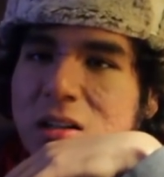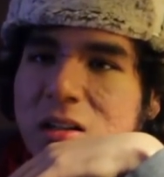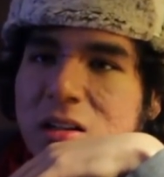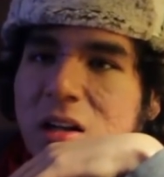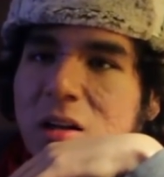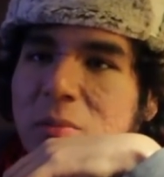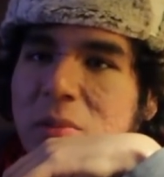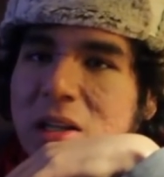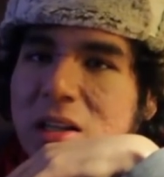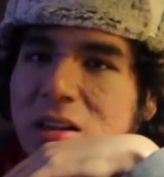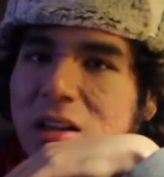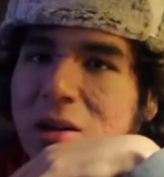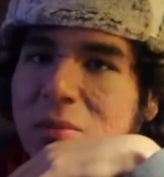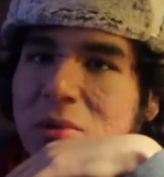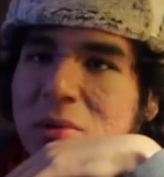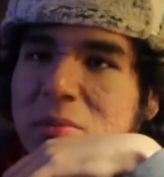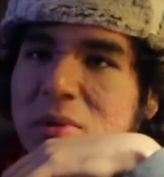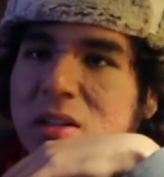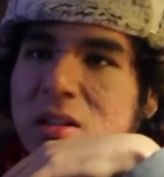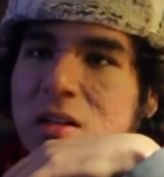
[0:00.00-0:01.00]
Not me and
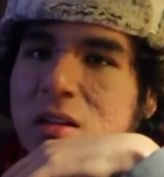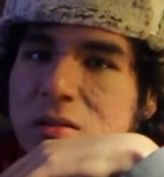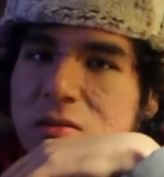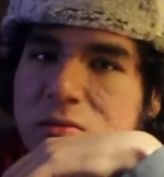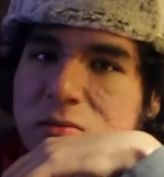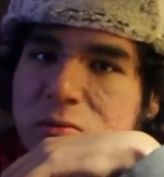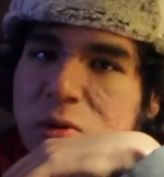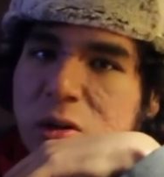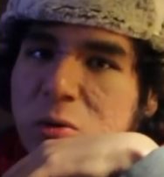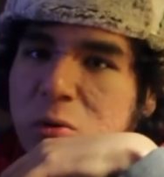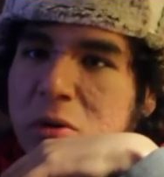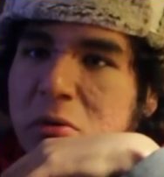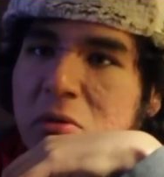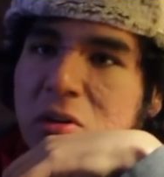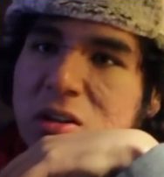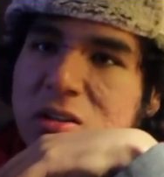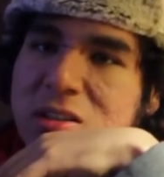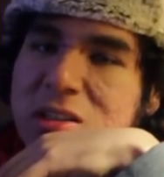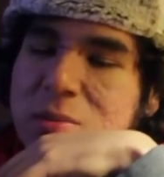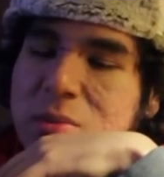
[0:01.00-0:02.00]
Llama, but where we were
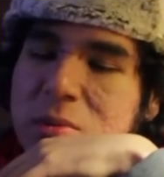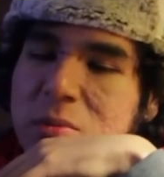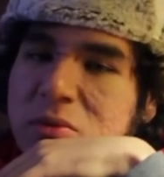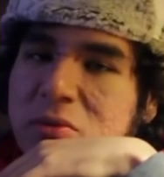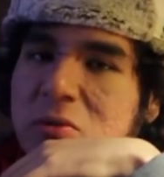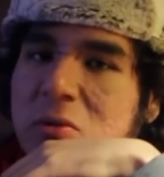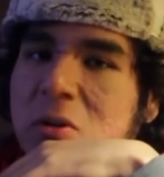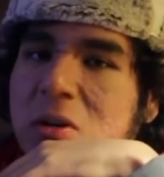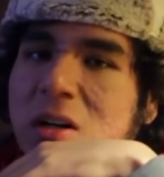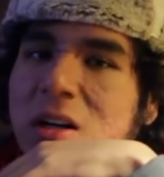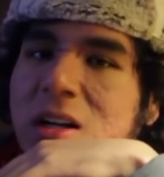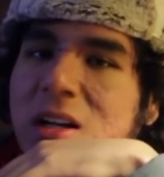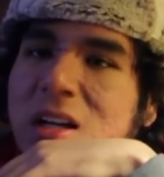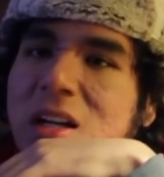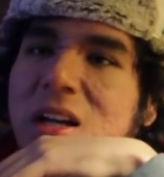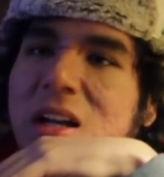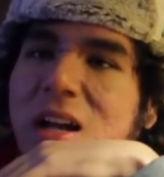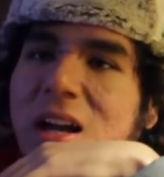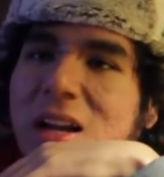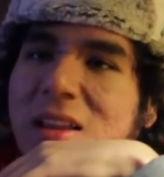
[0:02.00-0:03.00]
all sleeping before.
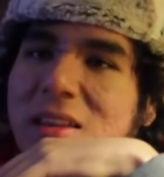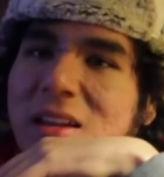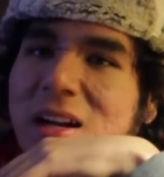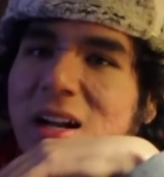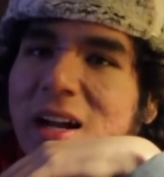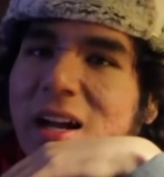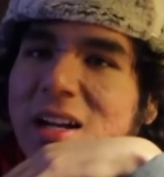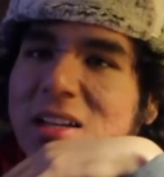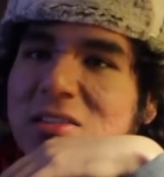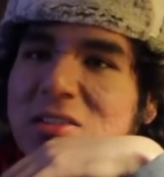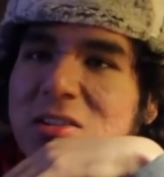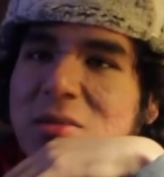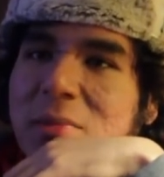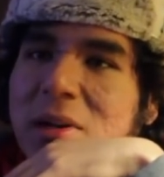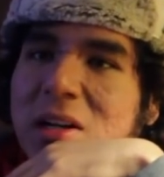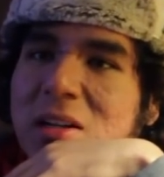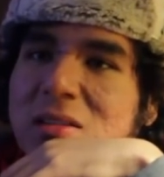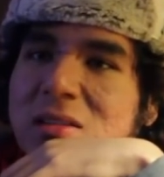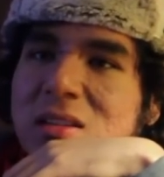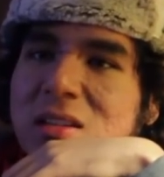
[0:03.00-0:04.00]
And then I asked her
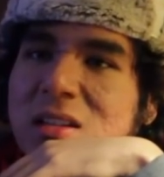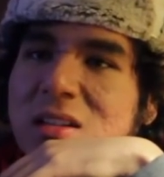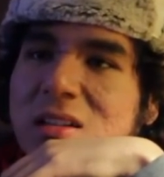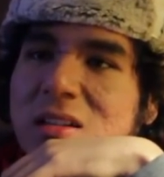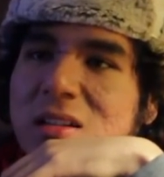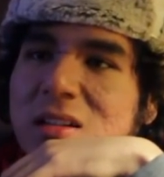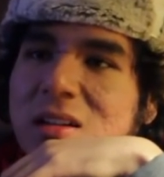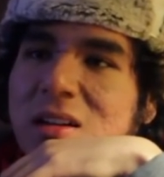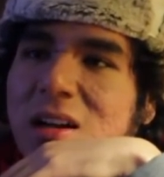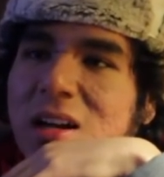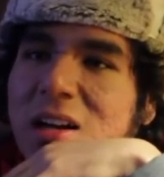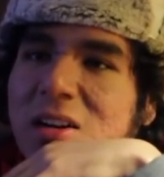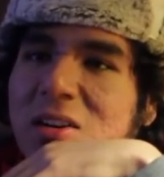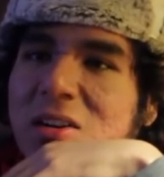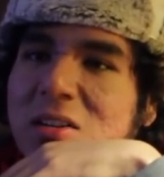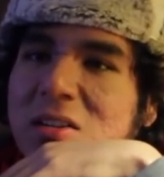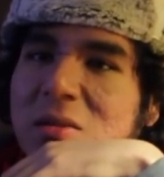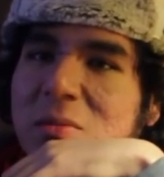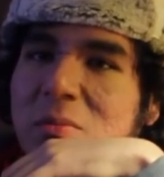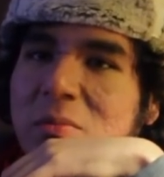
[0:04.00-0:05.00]
about how
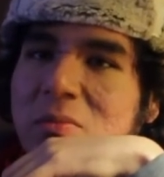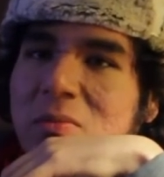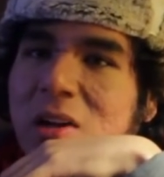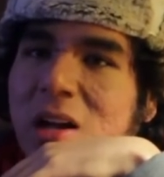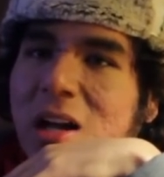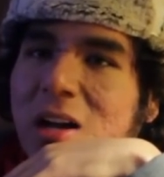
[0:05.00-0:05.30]
all the